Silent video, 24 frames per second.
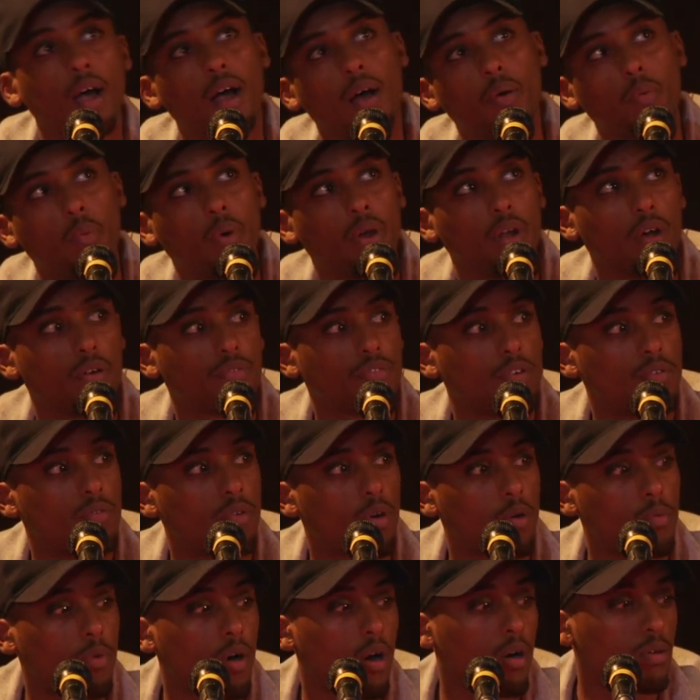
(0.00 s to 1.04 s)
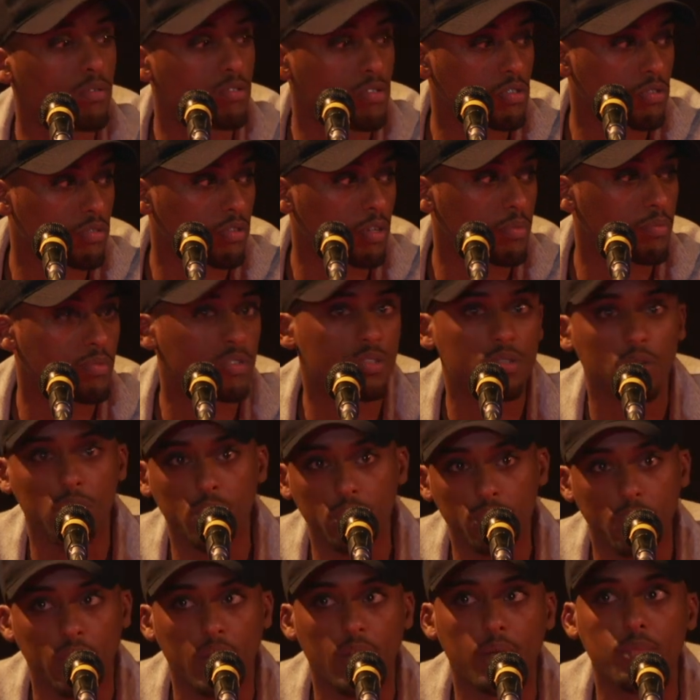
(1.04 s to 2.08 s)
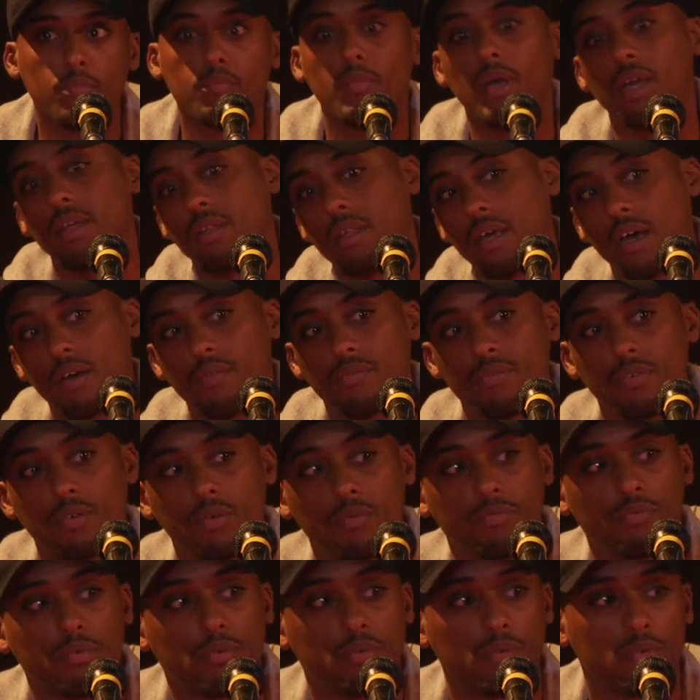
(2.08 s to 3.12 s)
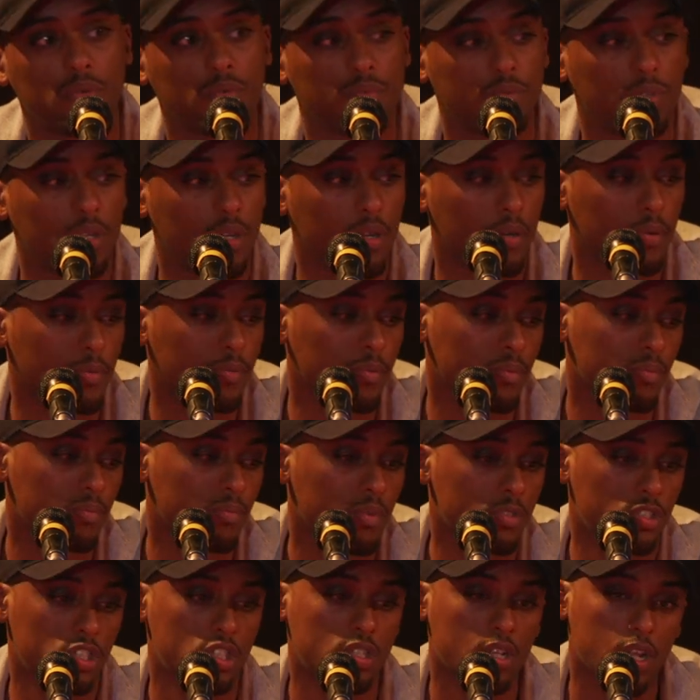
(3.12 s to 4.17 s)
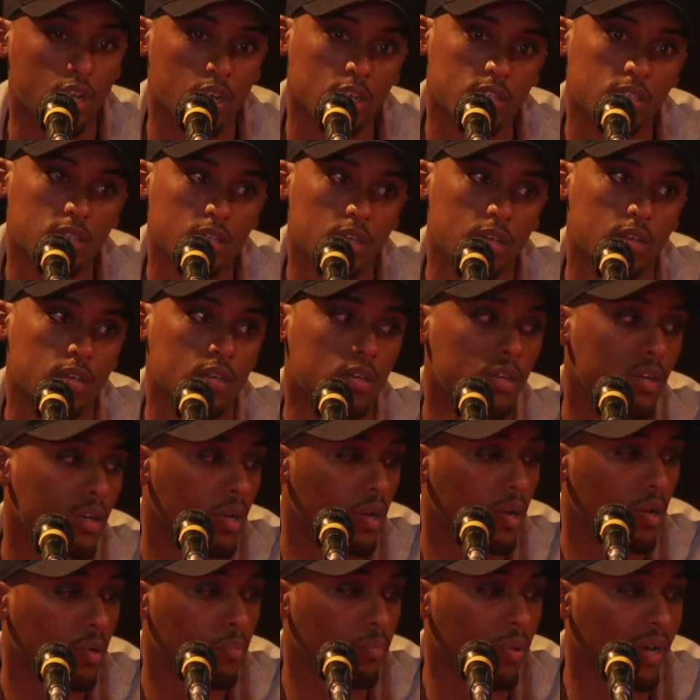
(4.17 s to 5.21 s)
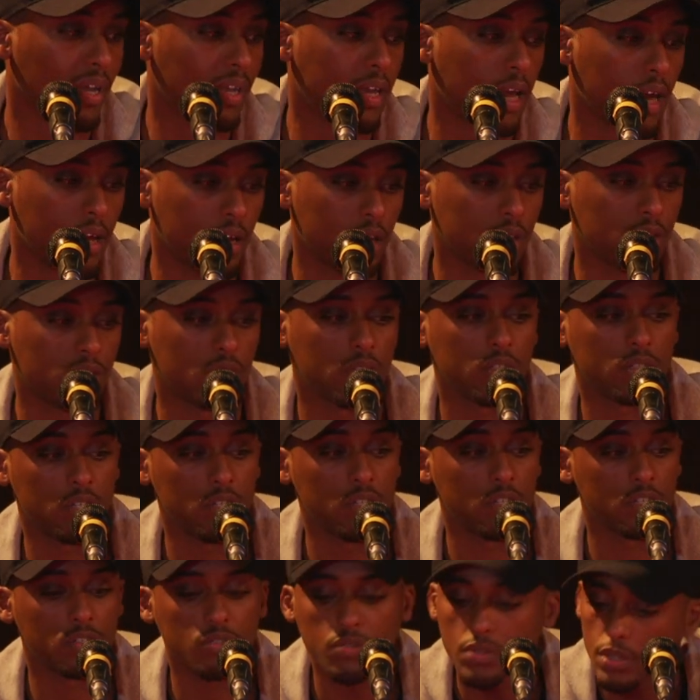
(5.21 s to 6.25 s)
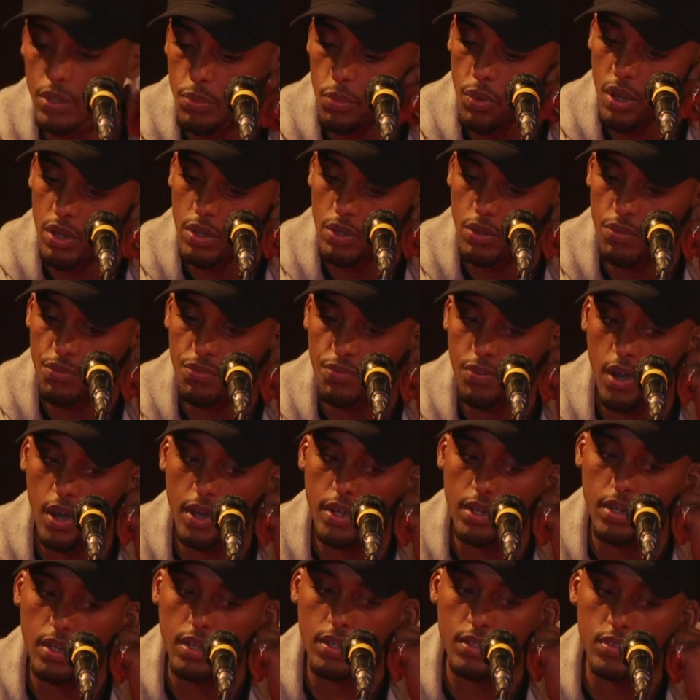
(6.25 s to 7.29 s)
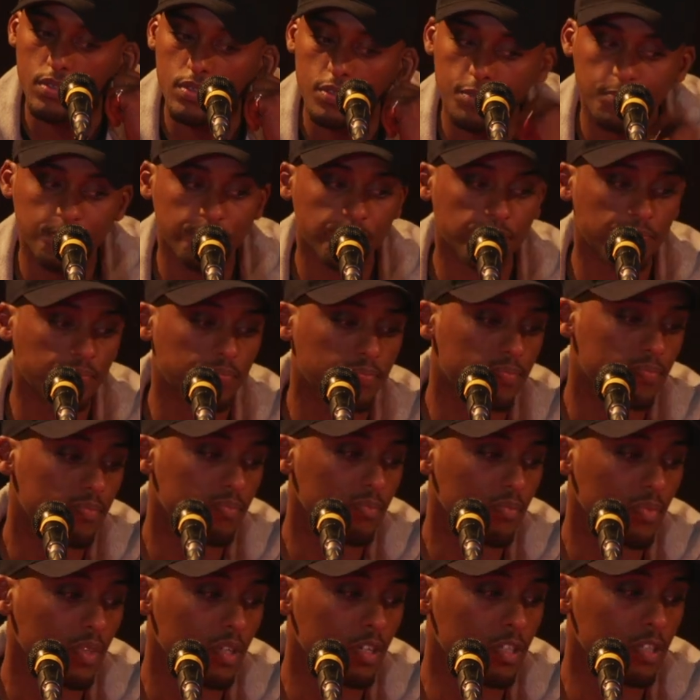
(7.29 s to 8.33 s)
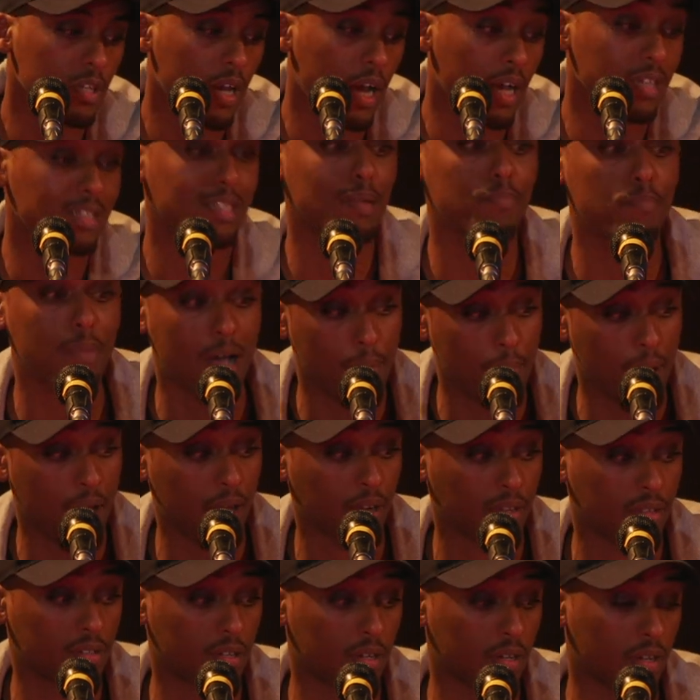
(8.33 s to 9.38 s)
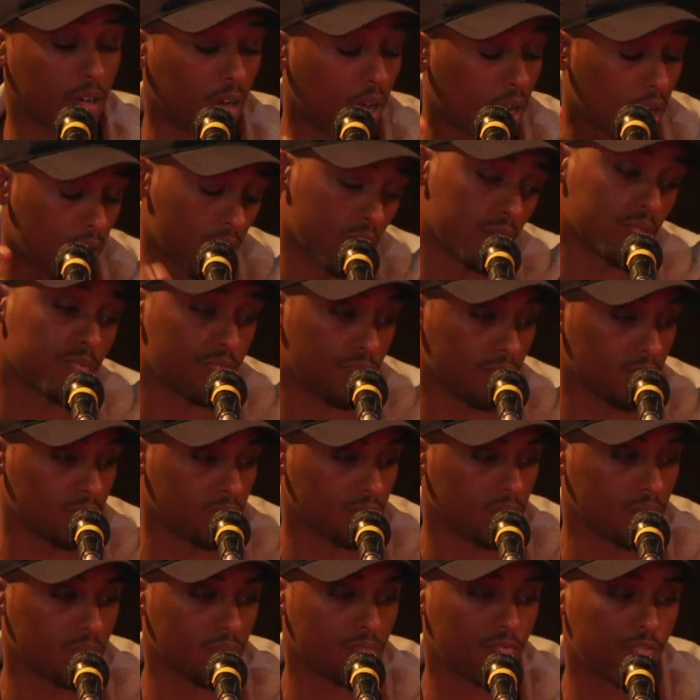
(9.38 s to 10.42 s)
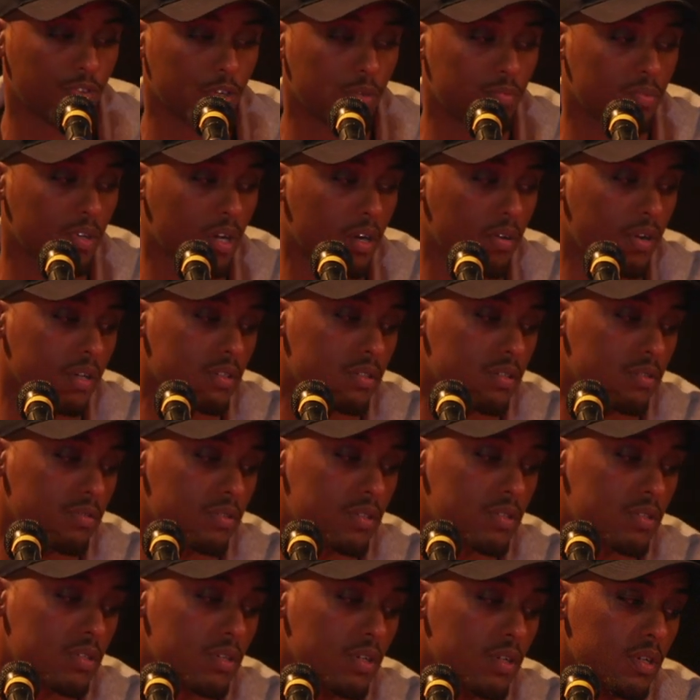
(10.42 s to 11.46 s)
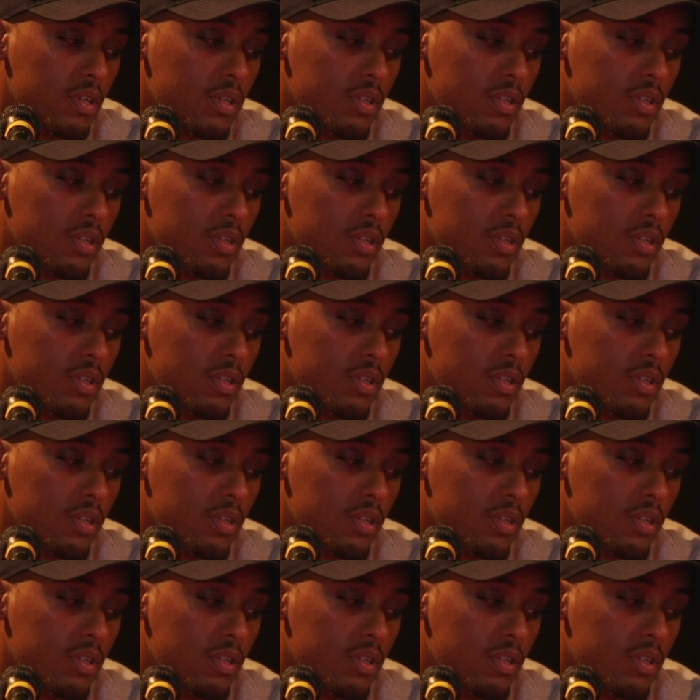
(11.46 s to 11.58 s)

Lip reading: I went off and wrote my own script, sold it, and made that film for, just last year. But getting into this industry, what you find is, as a BAM actor, film director, is